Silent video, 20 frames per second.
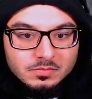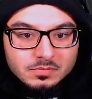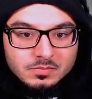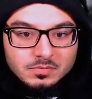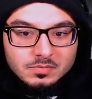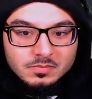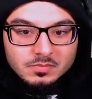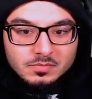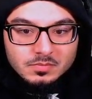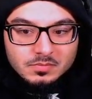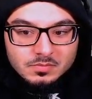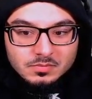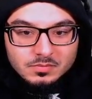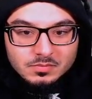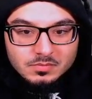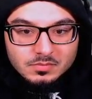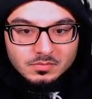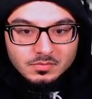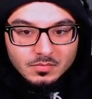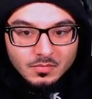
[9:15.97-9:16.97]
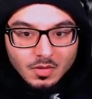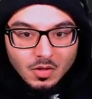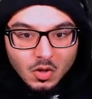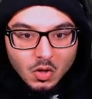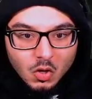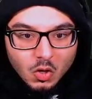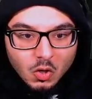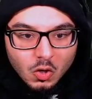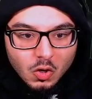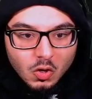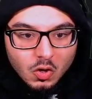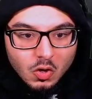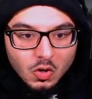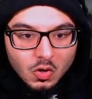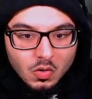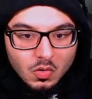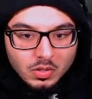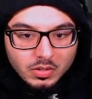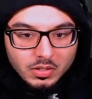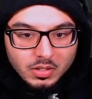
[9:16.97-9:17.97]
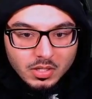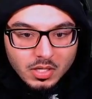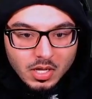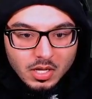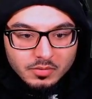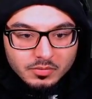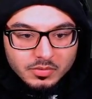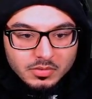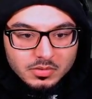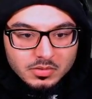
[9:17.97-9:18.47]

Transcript: for real. Oh, in the cover. Hey,